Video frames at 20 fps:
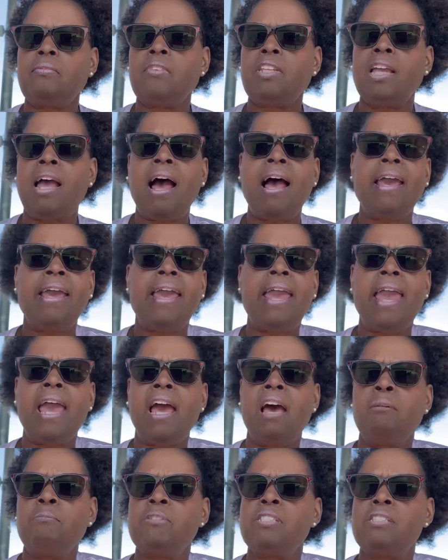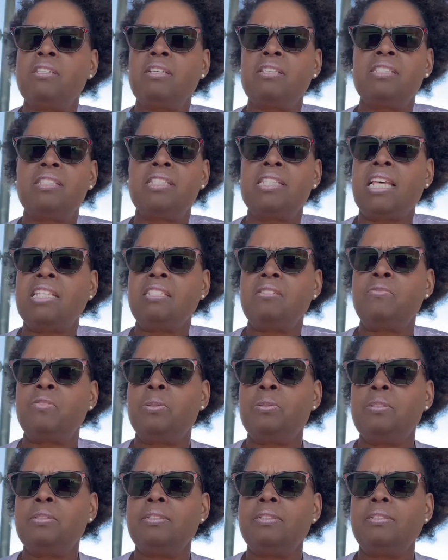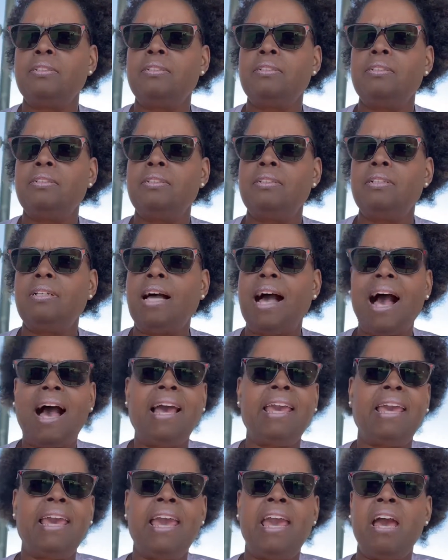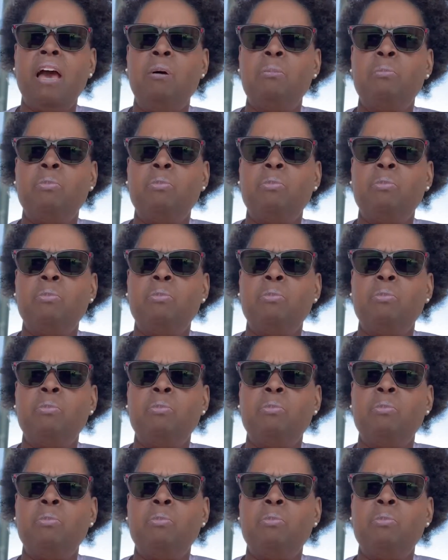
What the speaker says: I am successful. I am